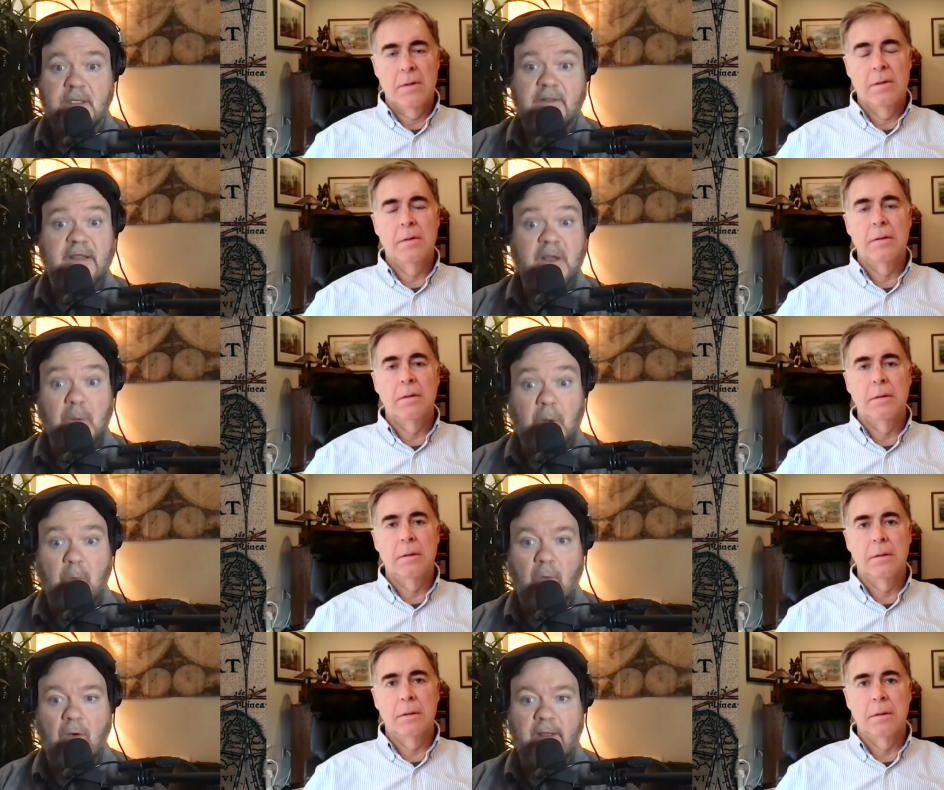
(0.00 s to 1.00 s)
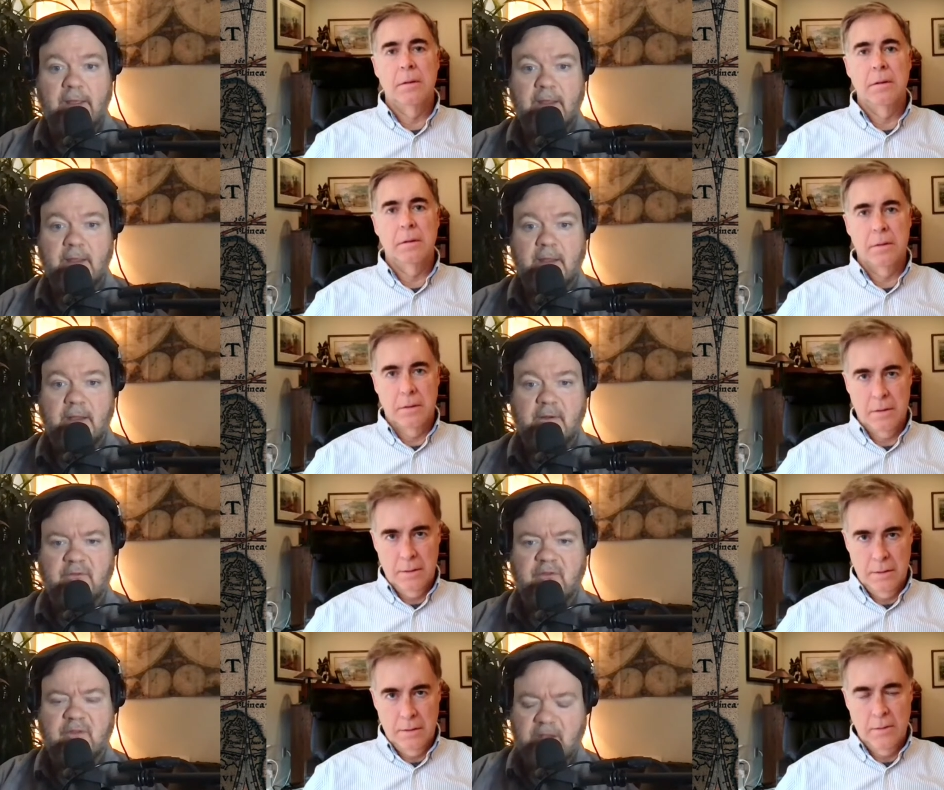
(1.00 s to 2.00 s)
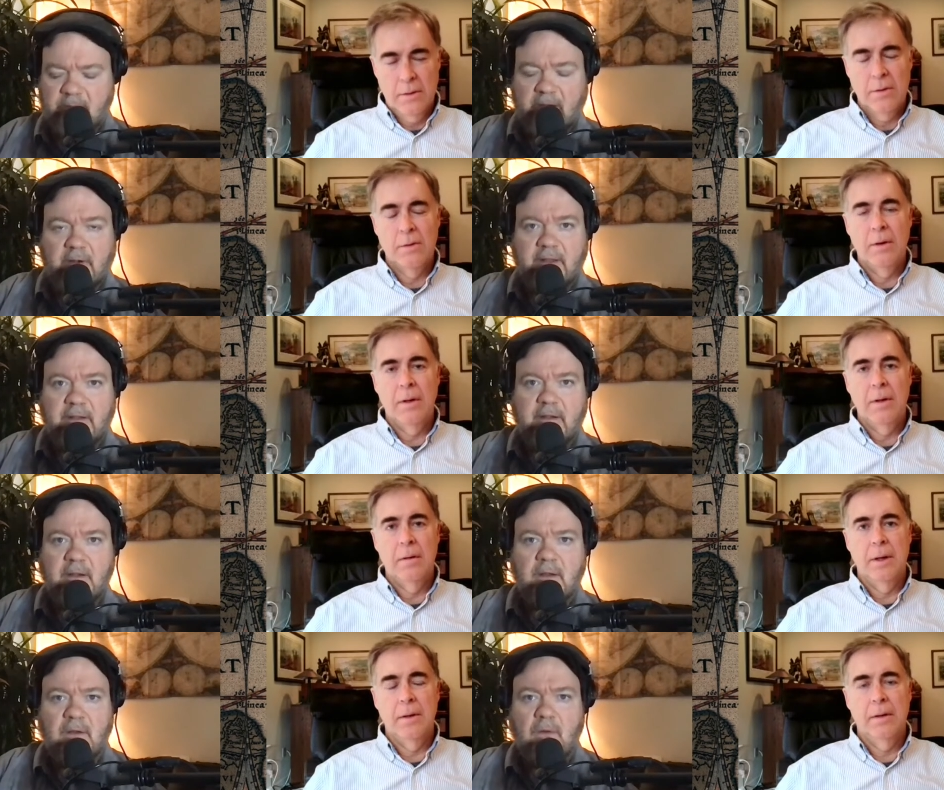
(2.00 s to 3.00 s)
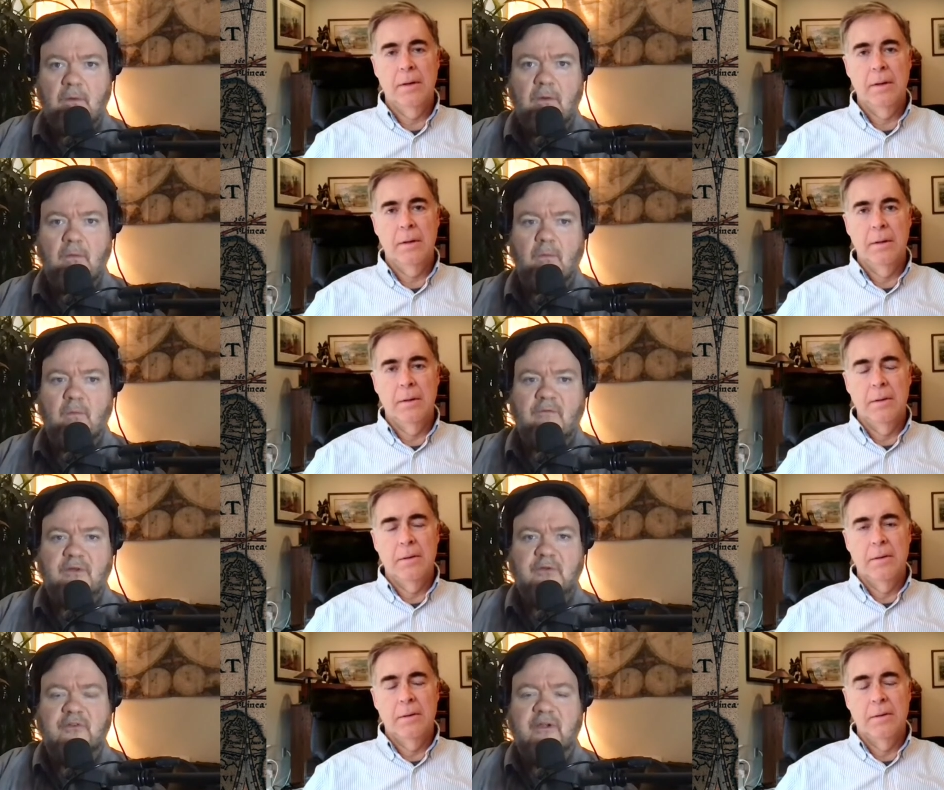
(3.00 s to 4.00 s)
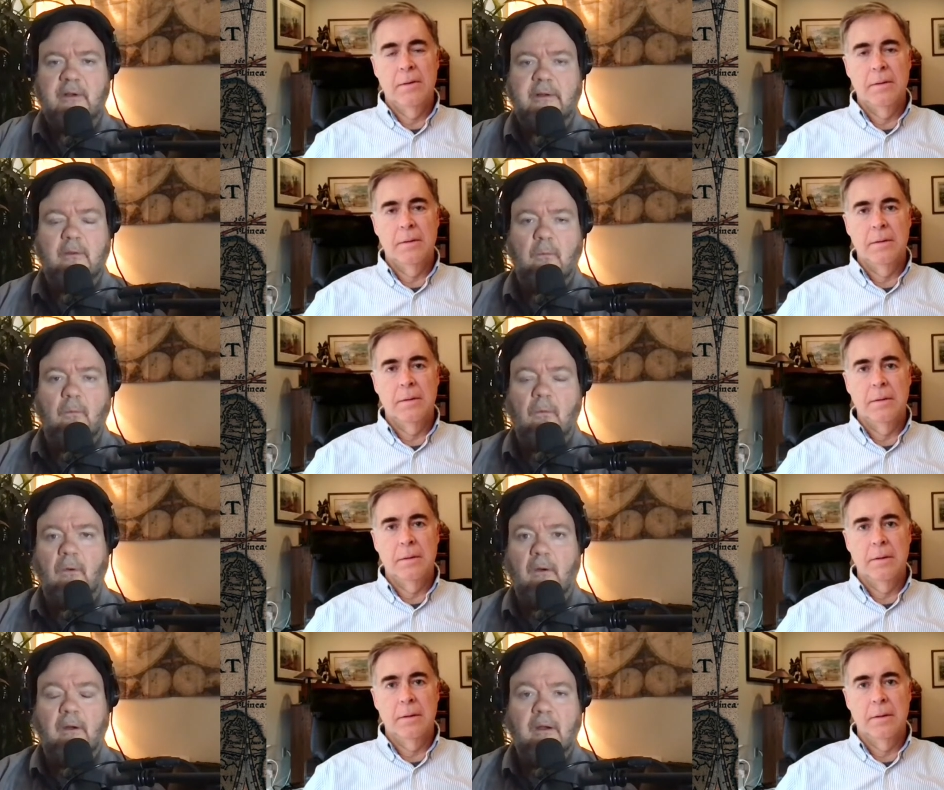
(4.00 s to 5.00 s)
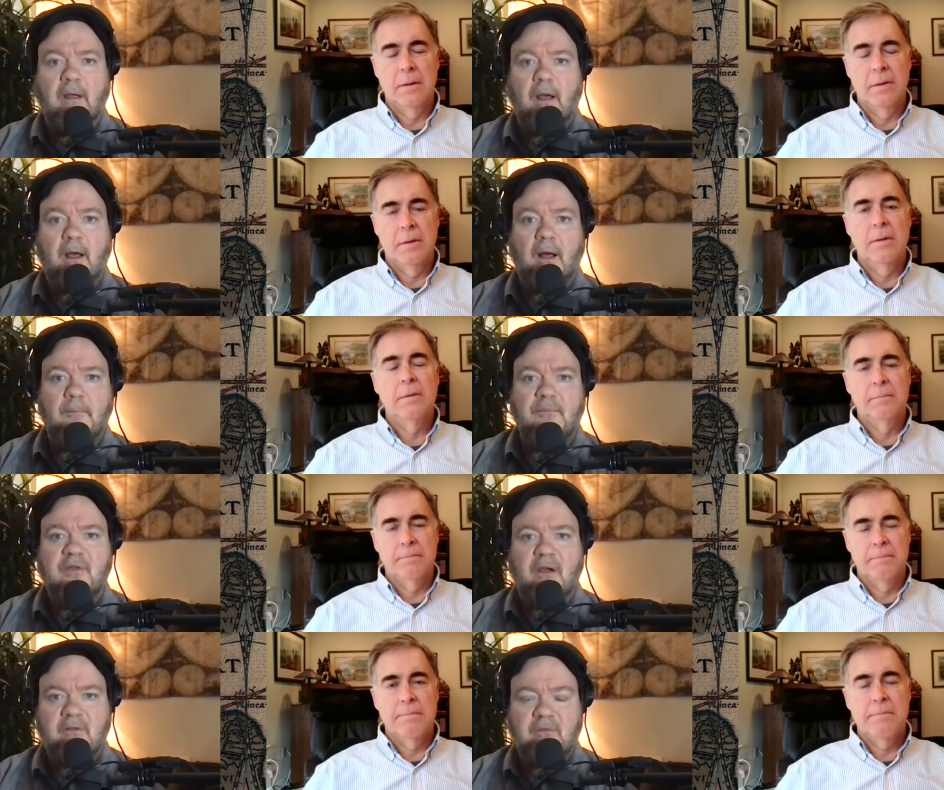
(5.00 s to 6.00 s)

Speaker 1: the Iroquois, and also the American Correct. Revolutionary War. Um, talk to